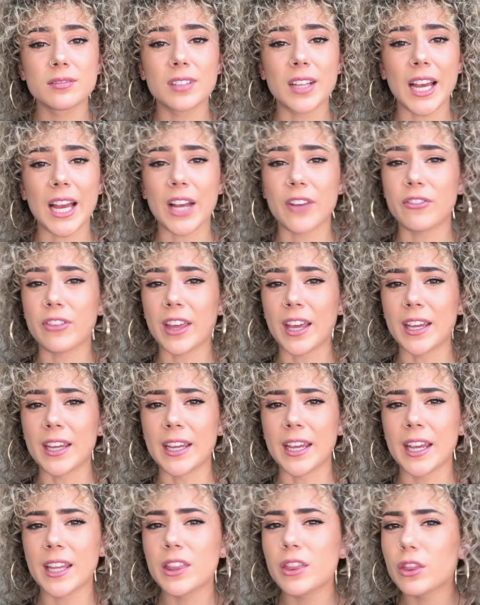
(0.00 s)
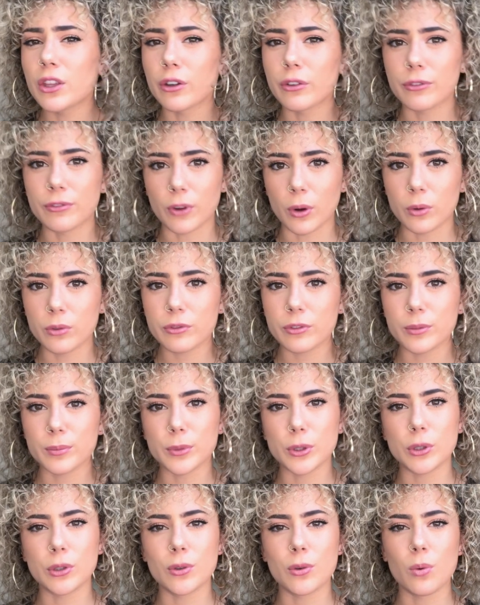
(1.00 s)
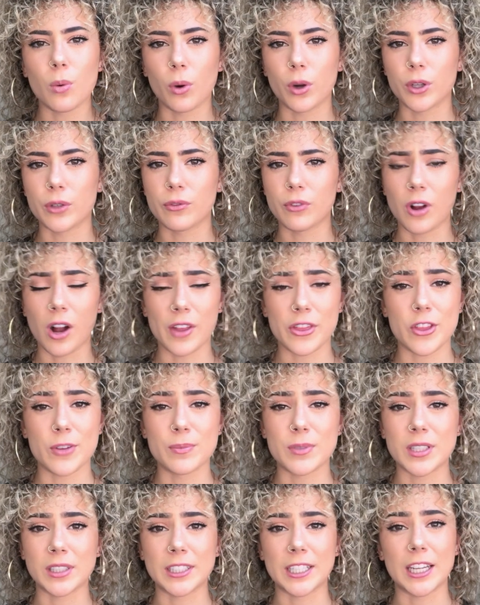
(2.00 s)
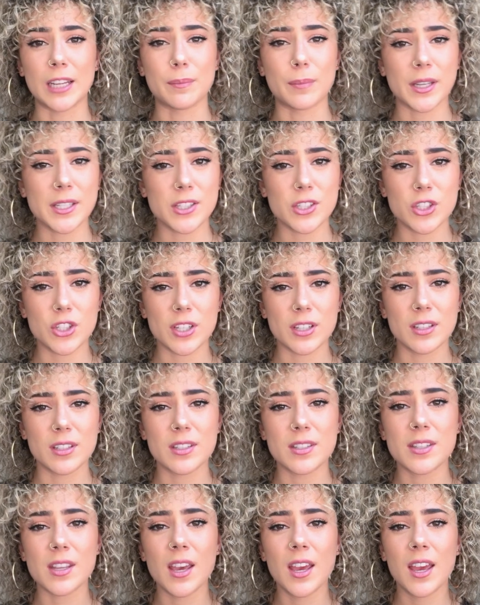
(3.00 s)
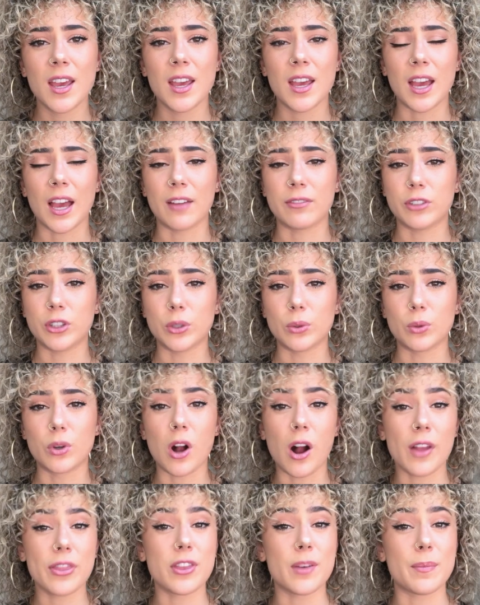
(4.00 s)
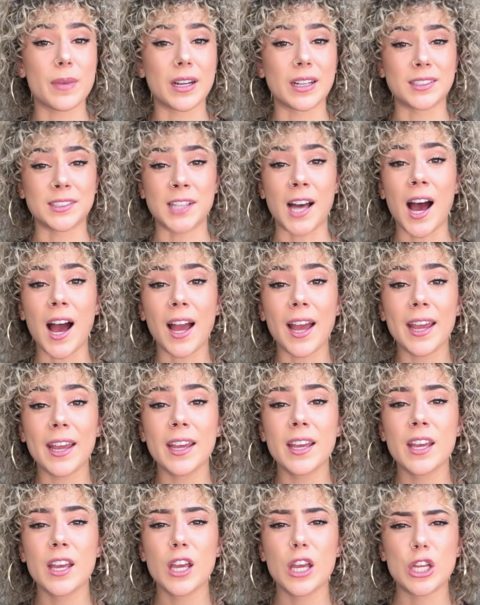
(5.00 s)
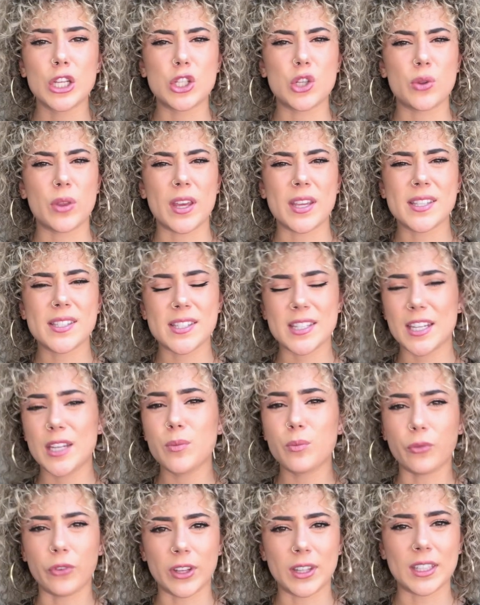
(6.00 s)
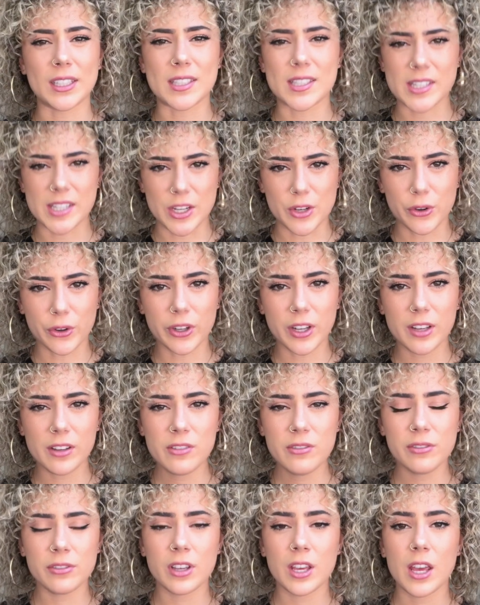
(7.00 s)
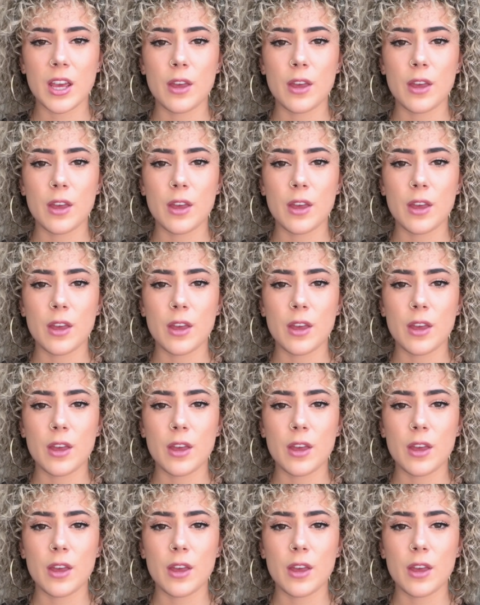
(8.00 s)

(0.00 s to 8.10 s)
Have they hidden their phone from you, or you've caught them deleting messages? Have you caught them in a lie? Do they seem really secretive?